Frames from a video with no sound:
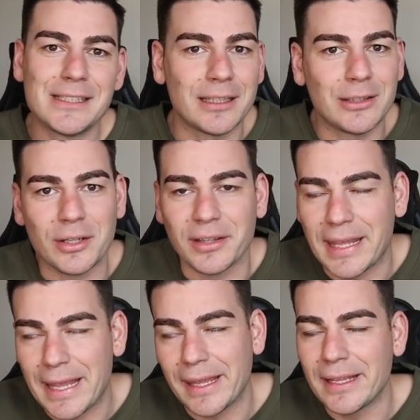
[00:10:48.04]
A lot of the
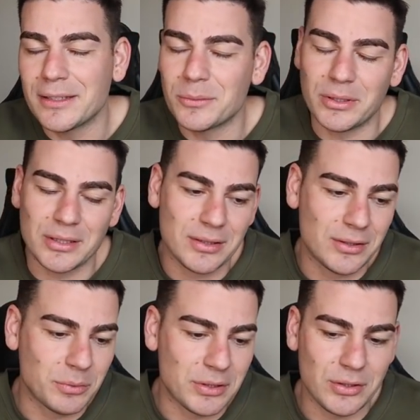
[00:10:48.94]
kicking
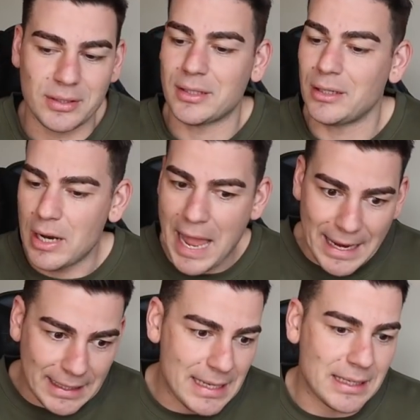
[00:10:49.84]
was was just, you know,
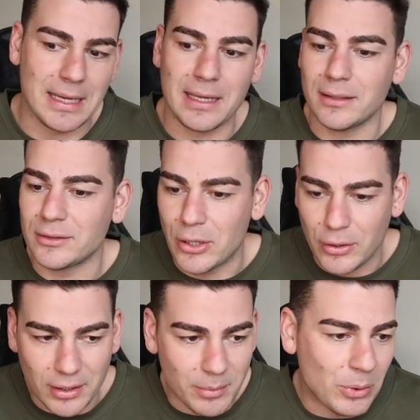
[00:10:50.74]
hat kicking,
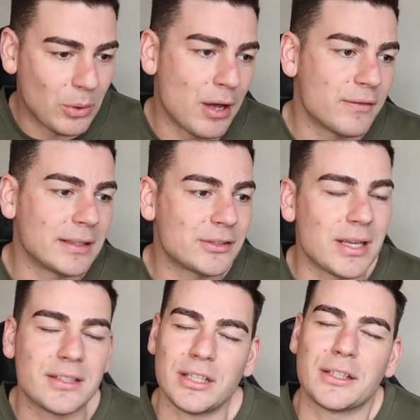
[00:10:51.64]
turning the ball over.
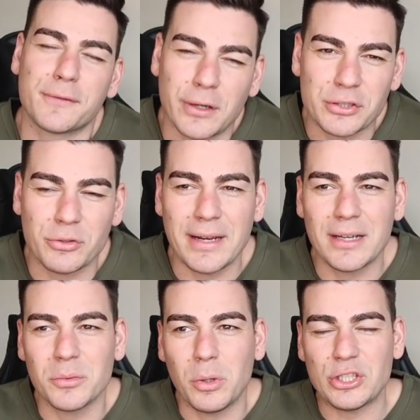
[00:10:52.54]
It's it's
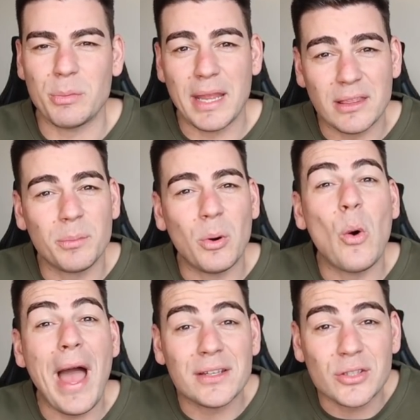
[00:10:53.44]
frustrating to watch him kick the
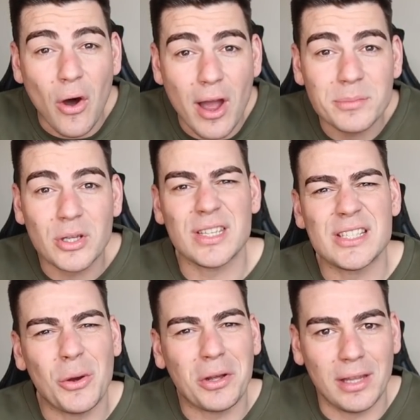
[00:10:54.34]
ball at times because
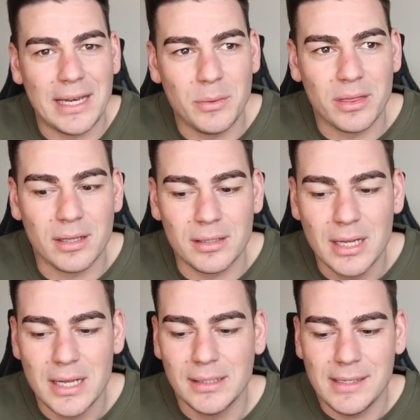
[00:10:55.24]
he's not clean with it.
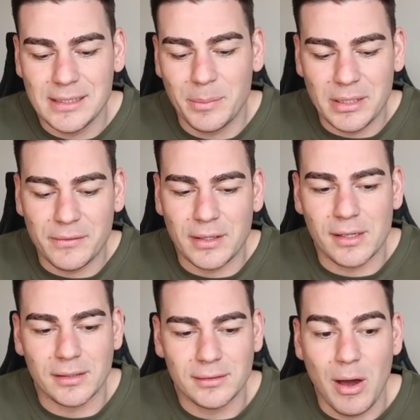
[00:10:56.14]
He's a bit of
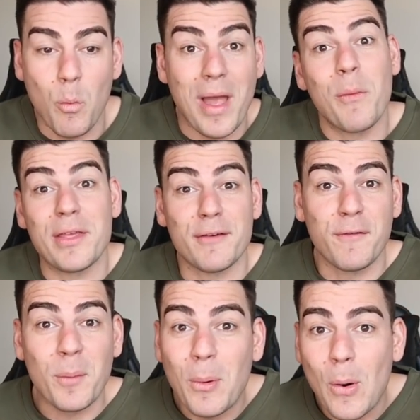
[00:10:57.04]
a, a wet-weather
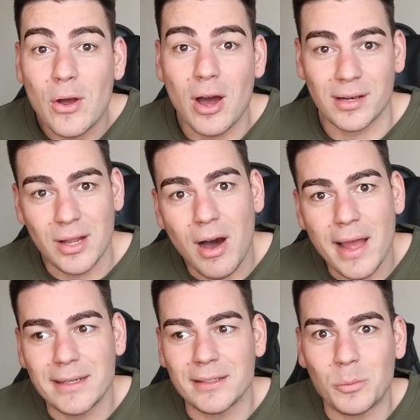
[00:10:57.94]
football kind of
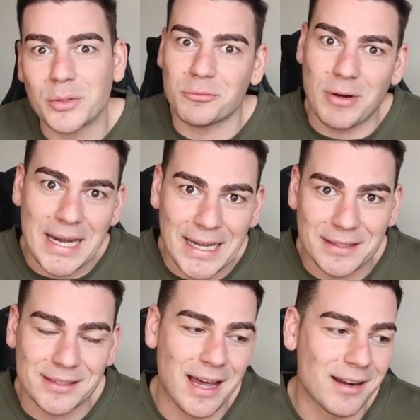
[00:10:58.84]
guy, and it wasn't raining at
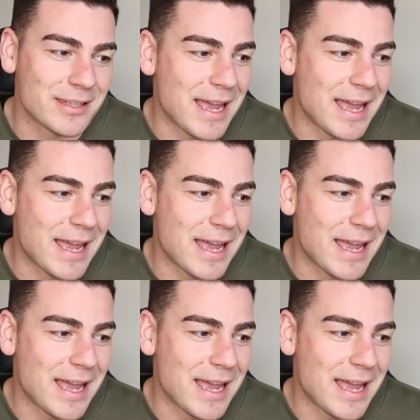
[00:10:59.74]
the start of the